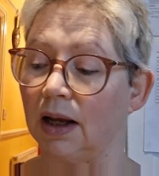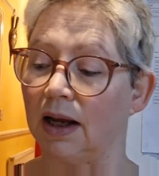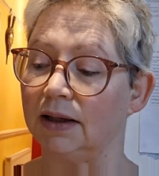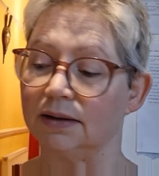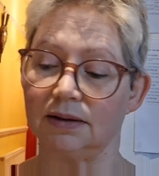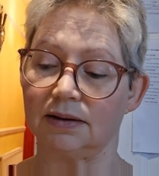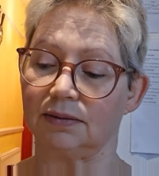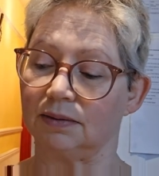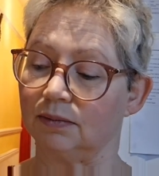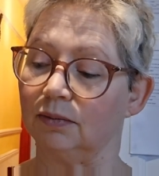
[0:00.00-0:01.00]
and
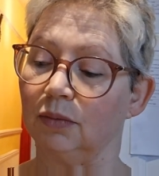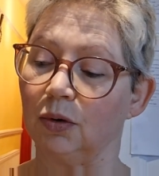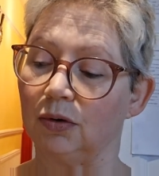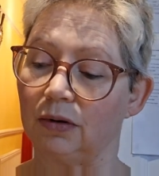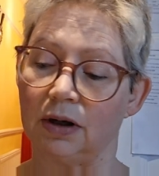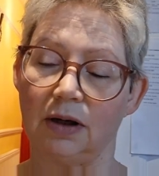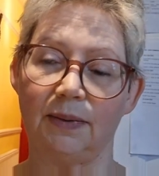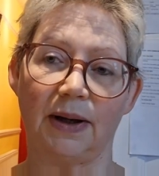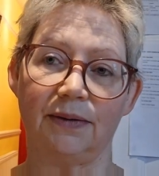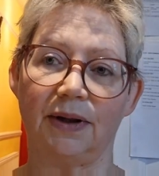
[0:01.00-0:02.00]
more
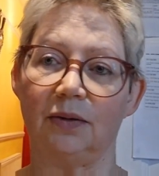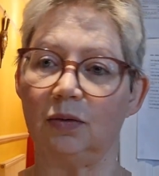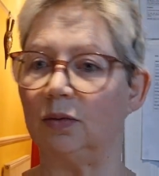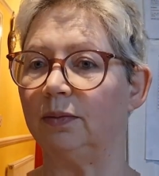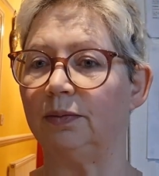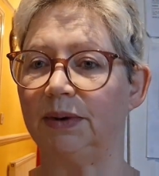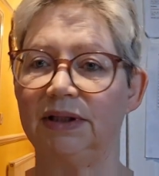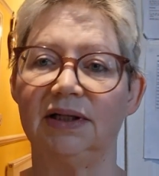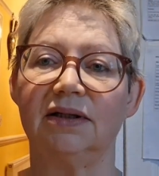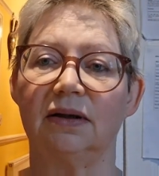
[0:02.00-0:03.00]
about that will be
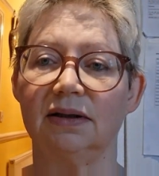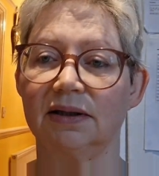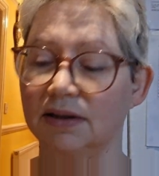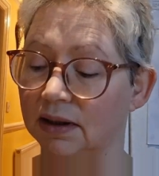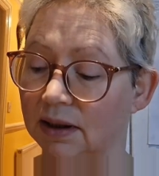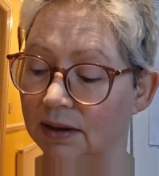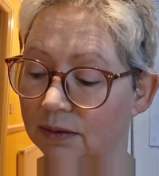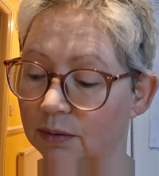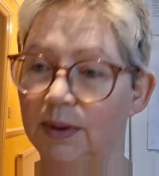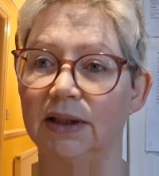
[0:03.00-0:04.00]
discussed in
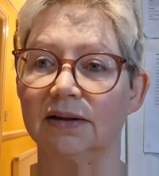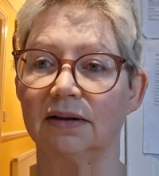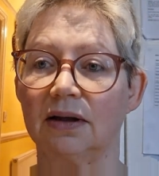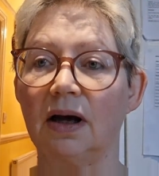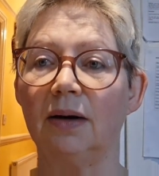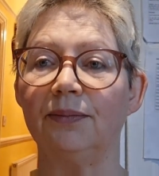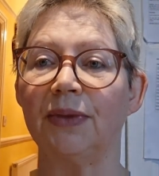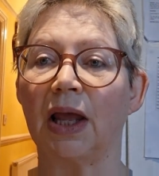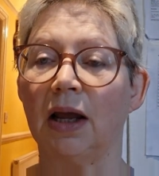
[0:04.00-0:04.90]
the weeks to come,